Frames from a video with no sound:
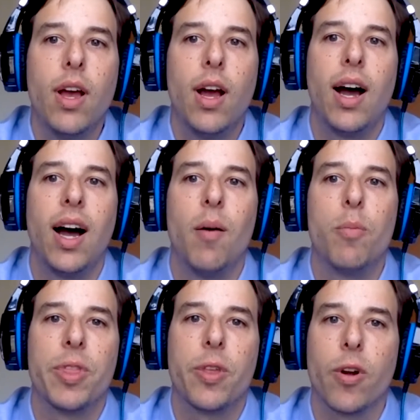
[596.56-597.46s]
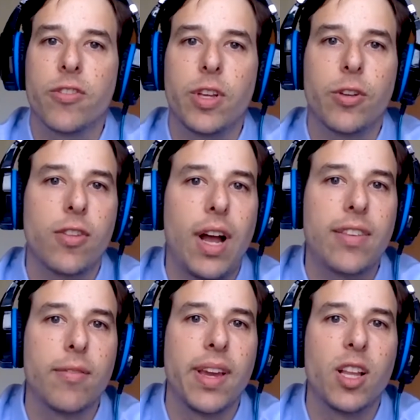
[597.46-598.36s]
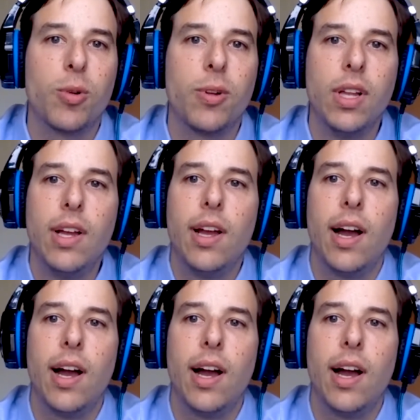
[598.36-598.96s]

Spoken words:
But there are still slots available.